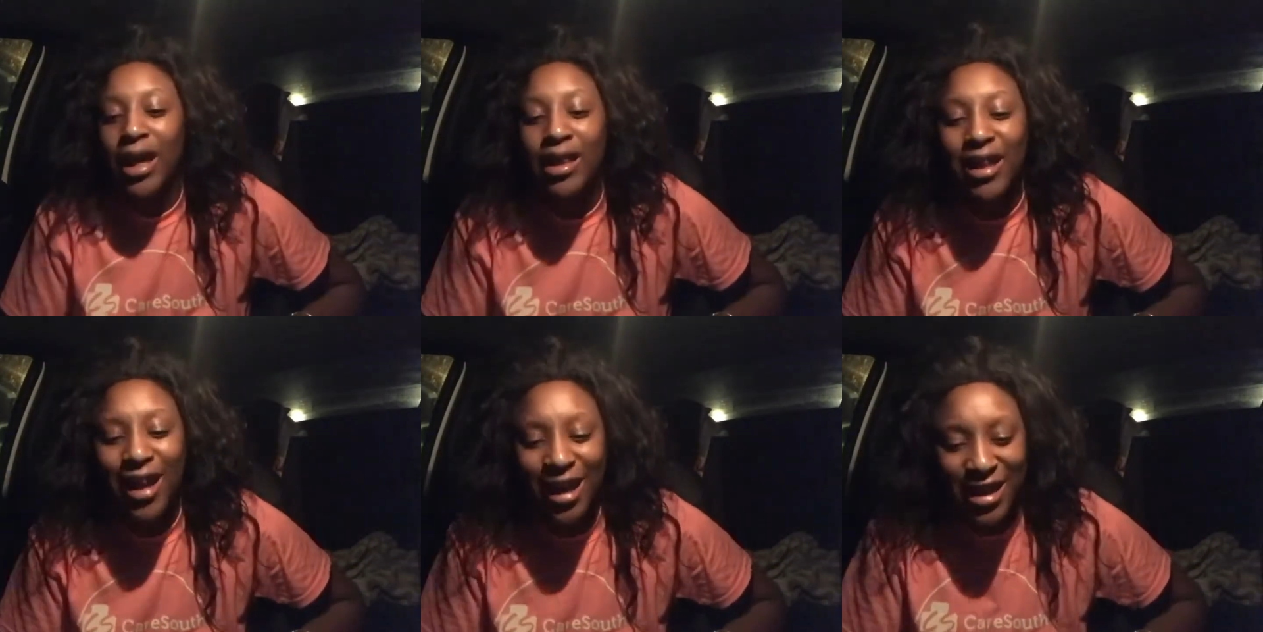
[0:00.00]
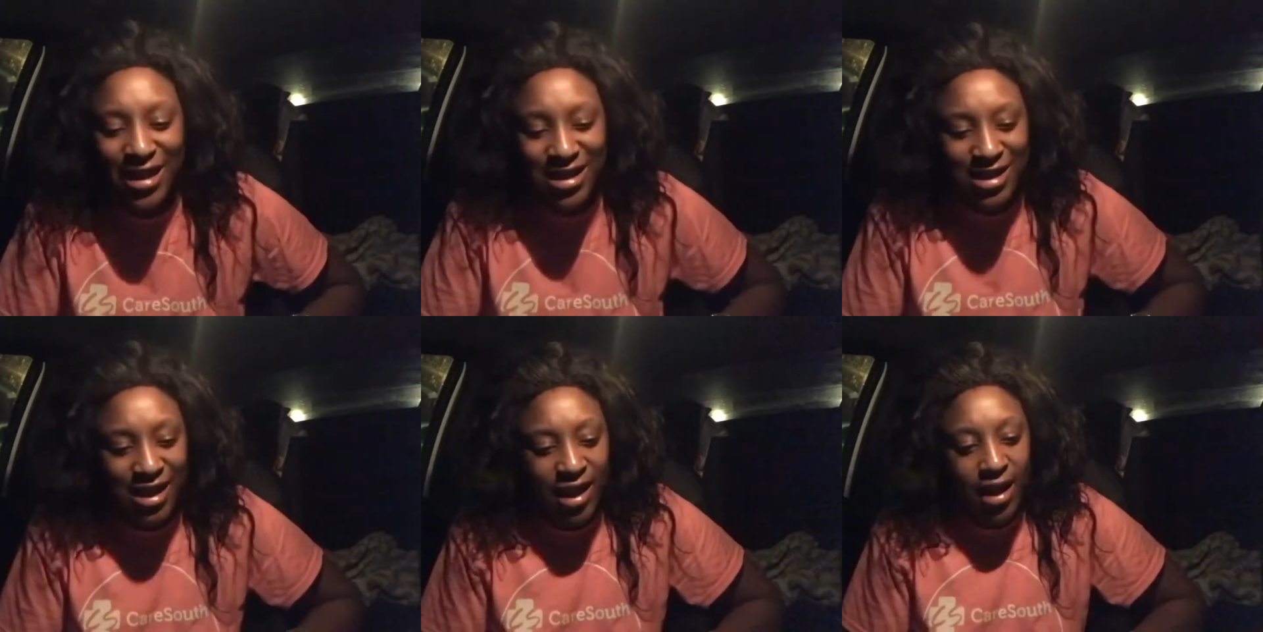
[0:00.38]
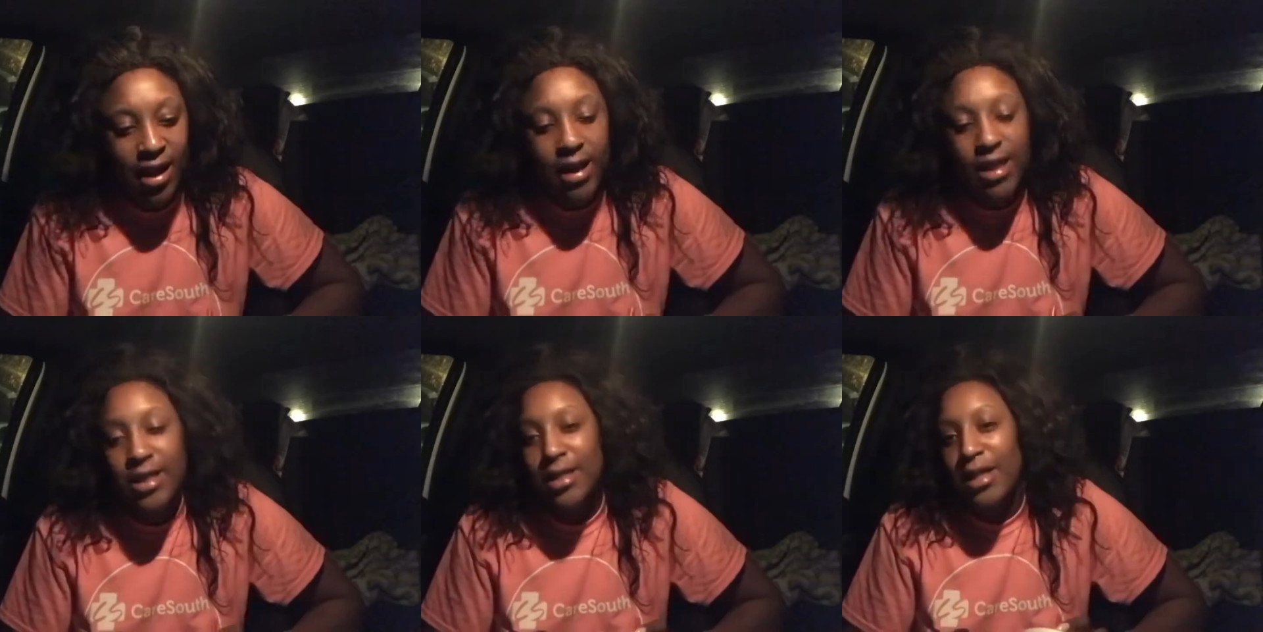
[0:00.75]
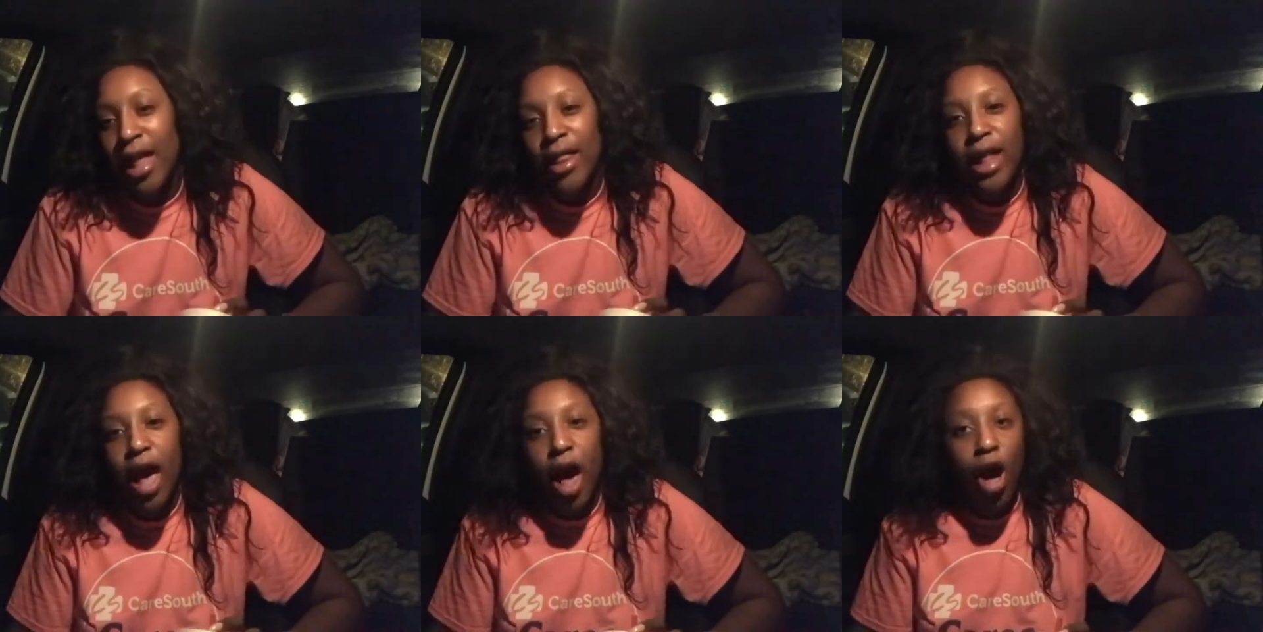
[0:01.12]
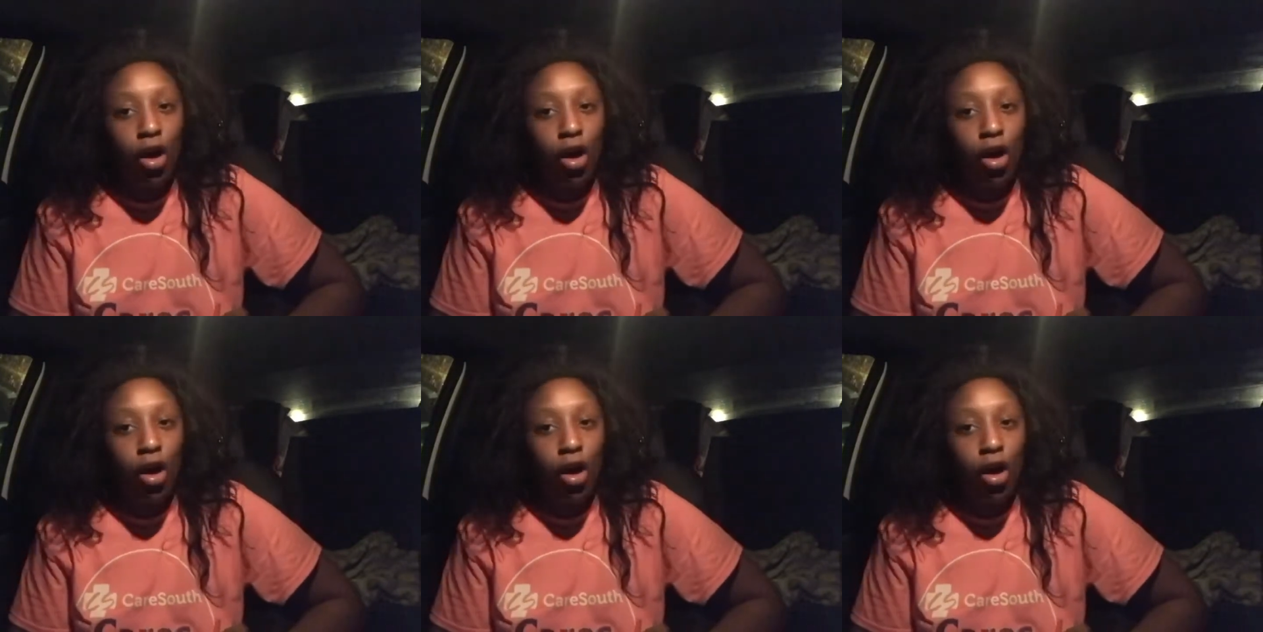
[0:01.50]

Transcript: And like I said, it's not the